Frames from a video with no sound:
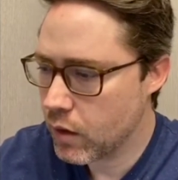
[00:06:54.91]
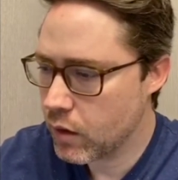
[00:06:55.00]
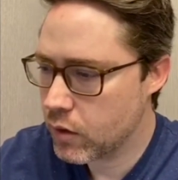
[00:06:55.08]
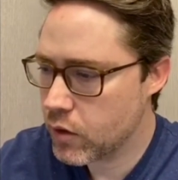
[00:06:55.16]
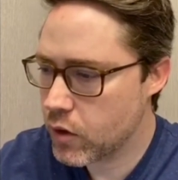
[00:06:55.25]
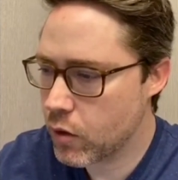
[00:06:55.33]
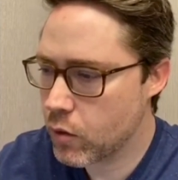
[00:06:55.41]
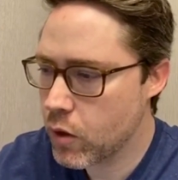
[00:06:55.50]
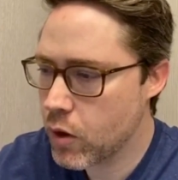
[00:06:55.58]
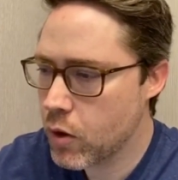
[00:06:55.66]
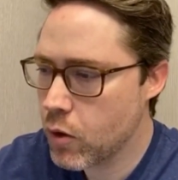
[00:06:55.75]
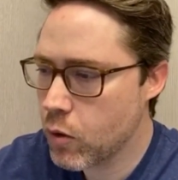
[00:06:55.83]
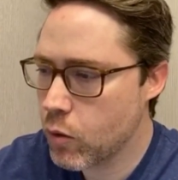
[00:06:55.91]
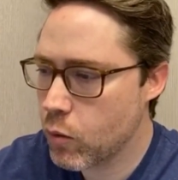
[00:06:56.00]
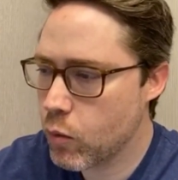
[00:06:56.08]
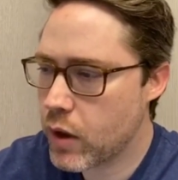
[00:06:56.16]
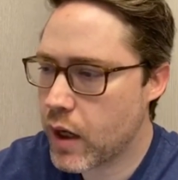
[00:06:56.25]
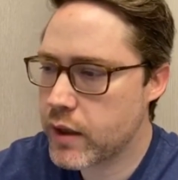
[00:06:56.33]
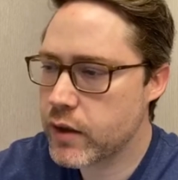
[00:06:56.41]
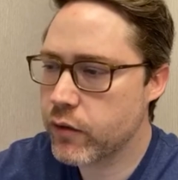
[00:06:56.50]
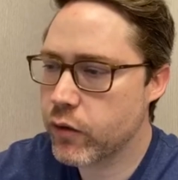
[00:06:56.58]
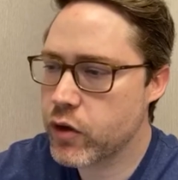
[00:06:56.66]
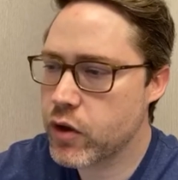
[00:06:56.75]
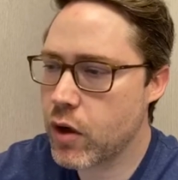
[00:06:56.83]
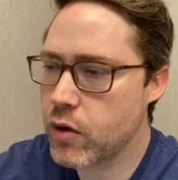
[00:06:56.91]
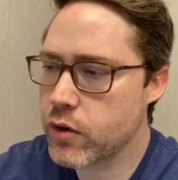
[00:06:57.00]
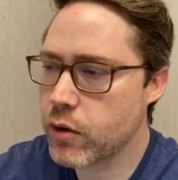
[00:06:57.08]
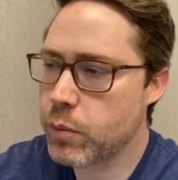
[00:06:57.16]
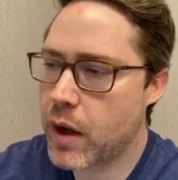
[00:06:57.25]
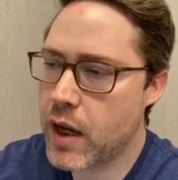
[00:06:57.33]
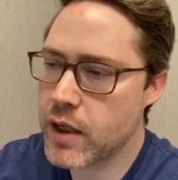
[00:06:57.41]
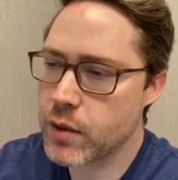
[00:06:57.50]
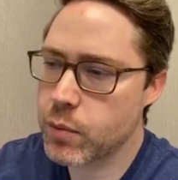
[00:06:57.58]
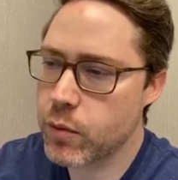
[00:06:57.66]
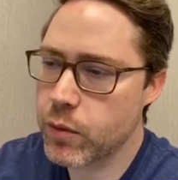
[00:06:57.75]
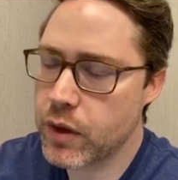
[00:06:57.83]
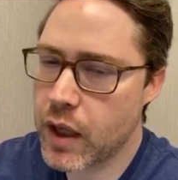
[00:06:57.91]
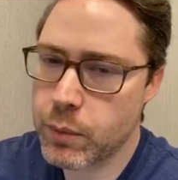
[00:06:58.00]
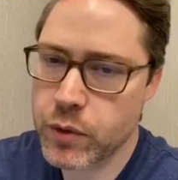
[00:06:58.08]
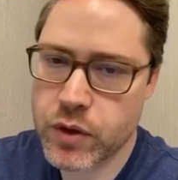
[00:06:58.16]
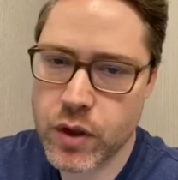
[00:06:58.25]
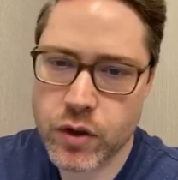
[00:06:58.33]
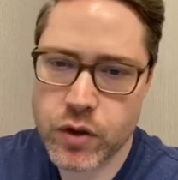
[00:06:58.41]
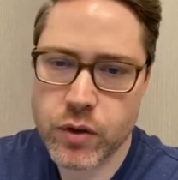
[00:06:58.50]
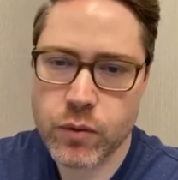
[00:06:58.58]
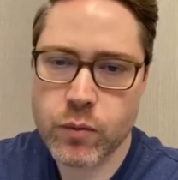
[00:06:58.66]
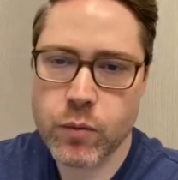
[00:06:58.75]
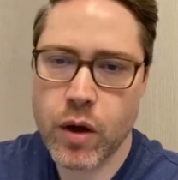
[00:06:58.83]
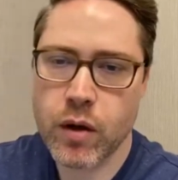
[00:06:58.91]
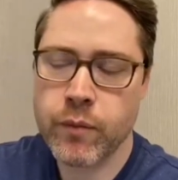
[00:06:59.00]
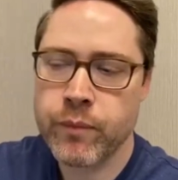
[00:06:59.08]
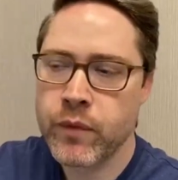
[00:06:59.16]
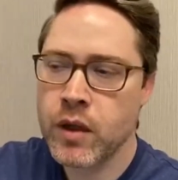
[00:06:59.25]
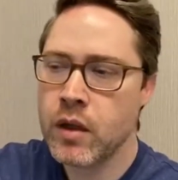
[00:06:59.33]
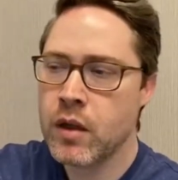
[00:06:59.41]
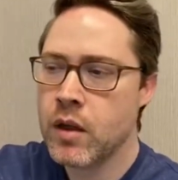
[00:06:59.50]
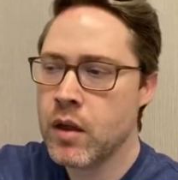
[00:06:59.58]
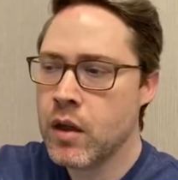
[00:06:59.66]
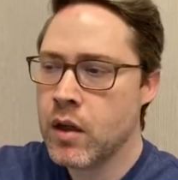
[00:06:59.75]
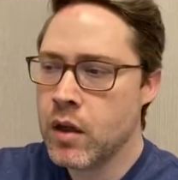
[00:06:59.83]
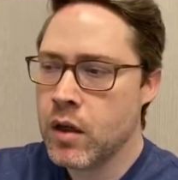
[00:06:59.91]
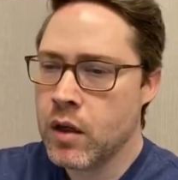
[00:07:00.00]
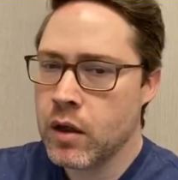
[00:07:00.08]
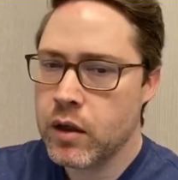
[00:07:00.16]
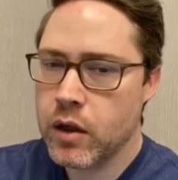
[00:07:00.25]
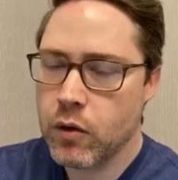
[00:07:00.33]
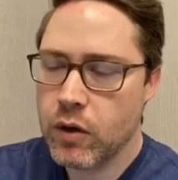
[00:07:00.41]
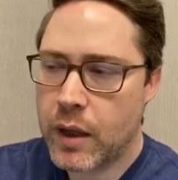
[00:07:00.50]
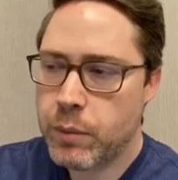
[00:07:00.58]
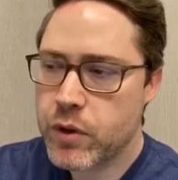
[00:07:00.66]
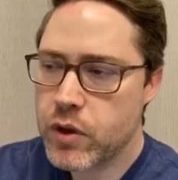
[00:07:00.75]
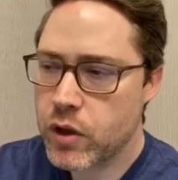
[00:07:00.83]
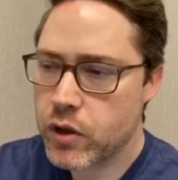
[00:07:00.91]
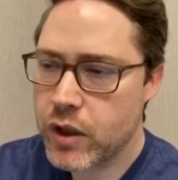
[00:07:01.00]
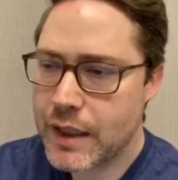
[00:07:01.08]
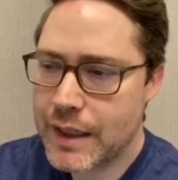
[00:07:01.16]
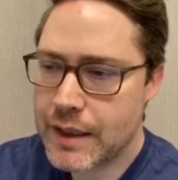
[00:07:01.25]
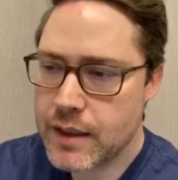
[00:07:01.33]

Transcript: So, what kinds of results are possible with liposuction? Well, liposuction is